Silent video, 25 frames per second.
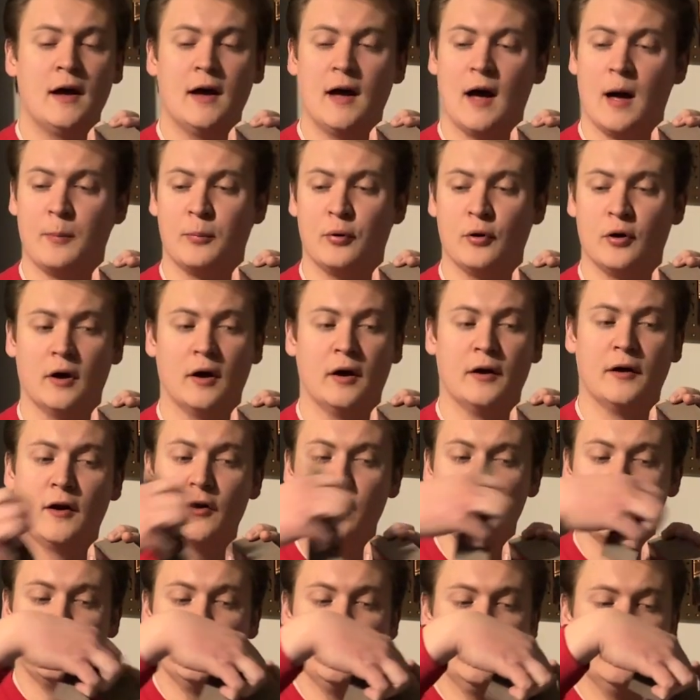I put
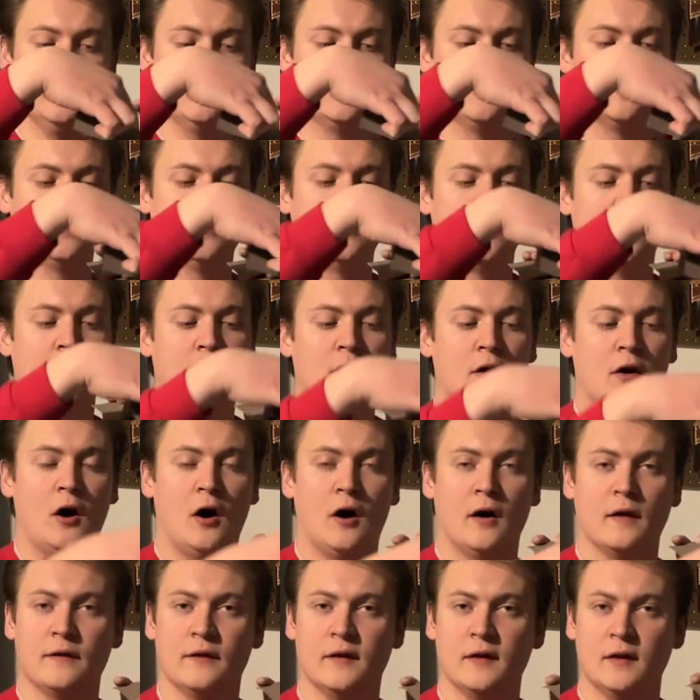another piece
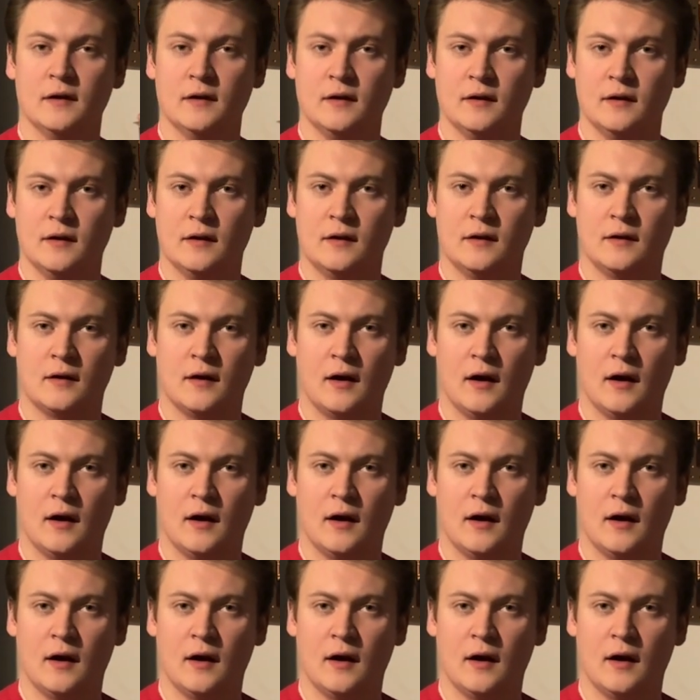on the